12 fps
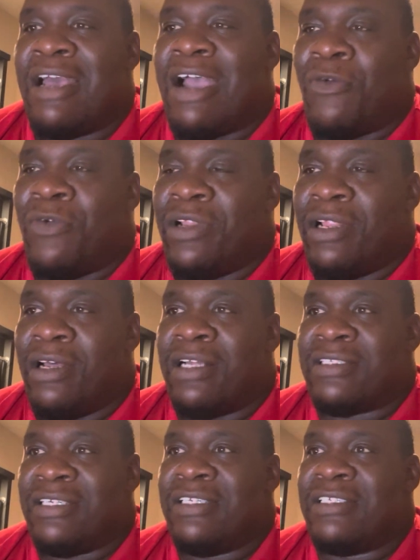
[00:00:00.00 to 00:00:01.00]
I really
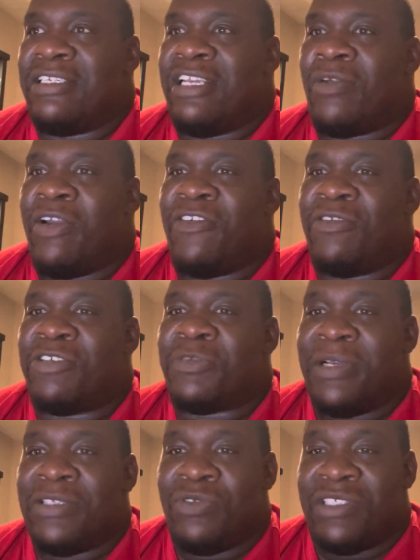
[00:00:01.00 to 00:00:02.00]
tend to get away from,
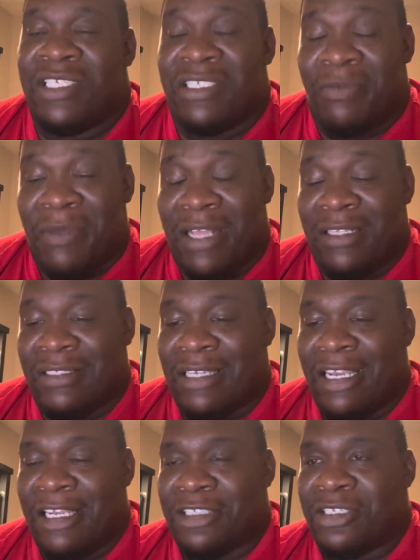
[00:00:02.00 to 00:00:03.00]
especially with teaching math and
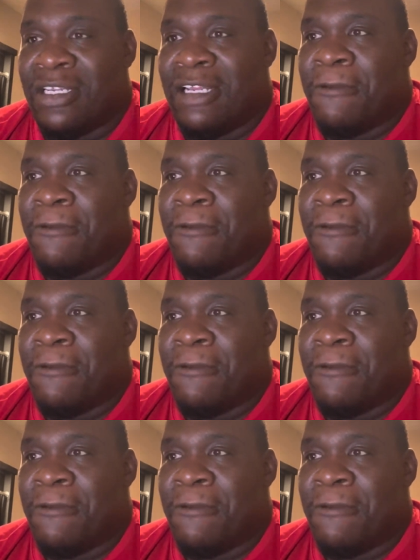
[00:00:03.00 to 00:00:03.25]
science.